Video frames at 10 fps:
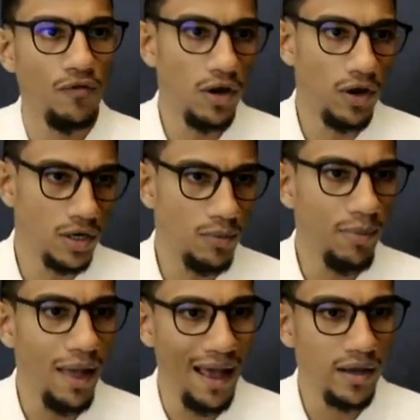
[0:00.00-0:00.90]
If I
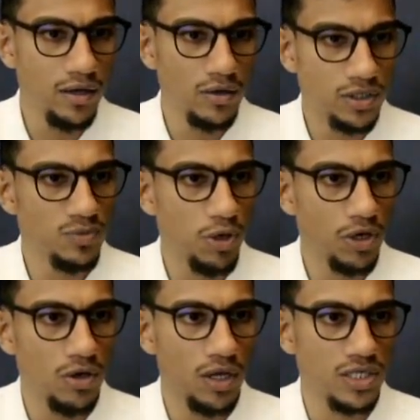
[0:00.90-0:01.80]
return back into this
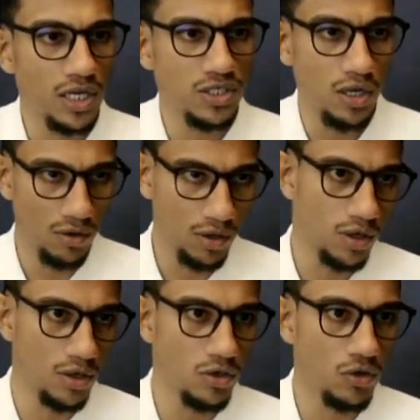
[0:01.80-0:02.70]
particular section,
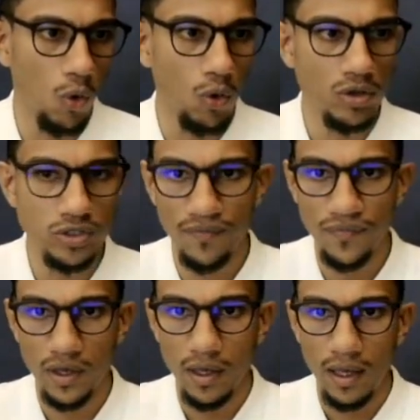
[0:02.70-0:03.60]
return to roles,
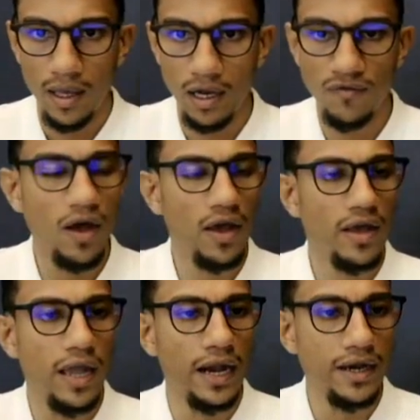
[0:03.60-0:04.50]
and if
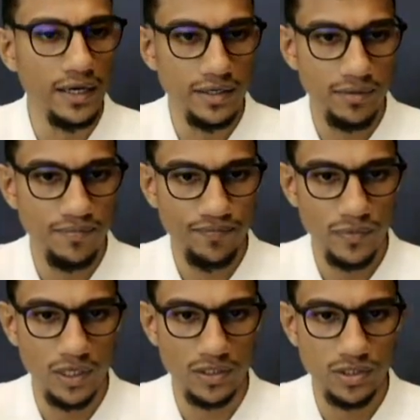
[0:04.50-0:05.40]
I edit
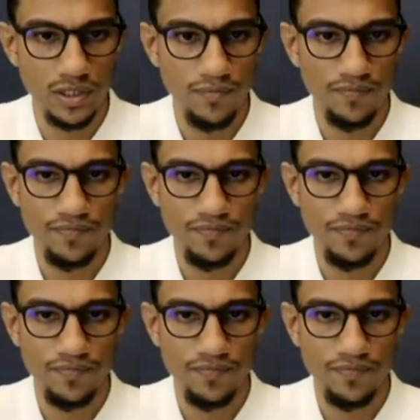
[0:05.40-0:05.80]
this